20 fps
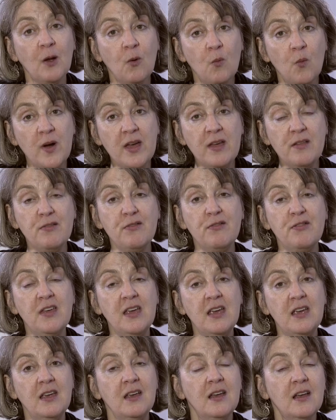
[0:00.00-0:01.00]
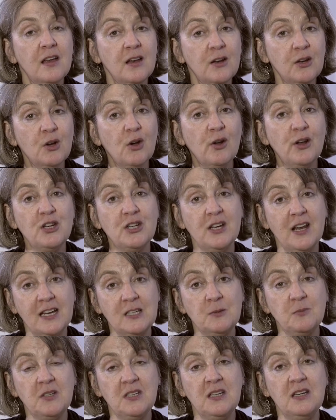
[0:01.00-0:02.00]
with the knowledge and
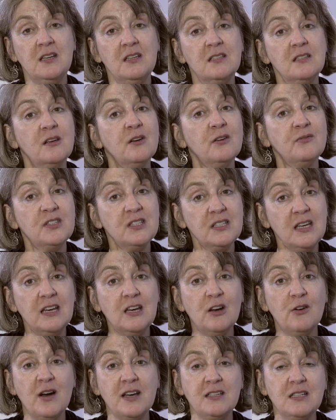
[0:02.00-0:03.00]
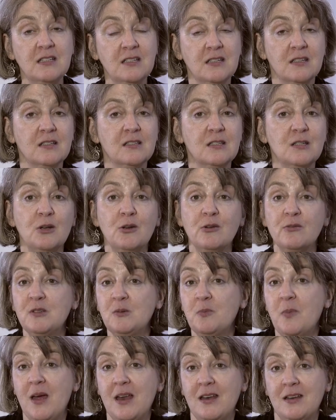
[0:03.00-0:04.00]
expertise of senior editors who have
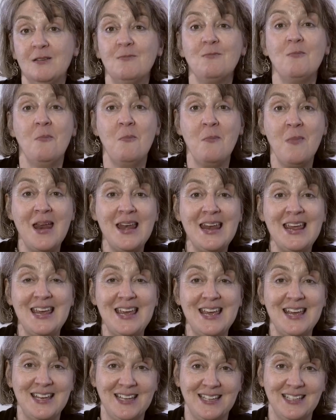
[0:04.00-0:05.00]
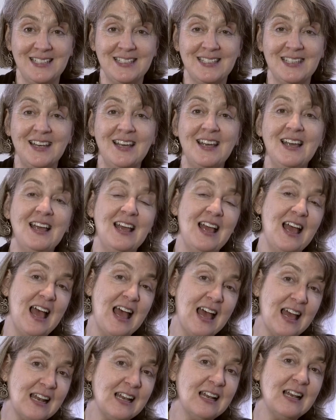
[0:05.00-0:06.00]
spent many years
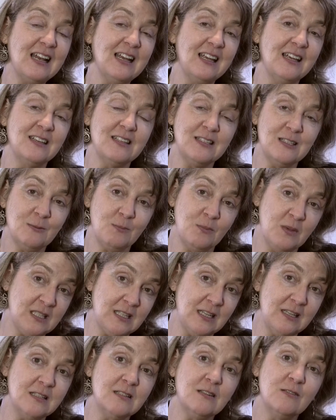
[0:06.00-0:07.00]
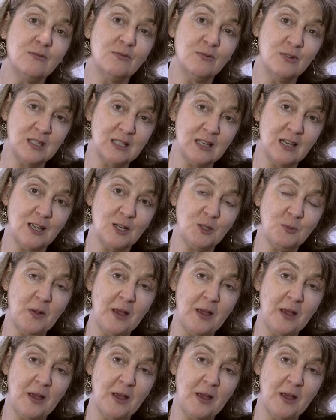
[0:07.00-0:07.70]
handling submitted research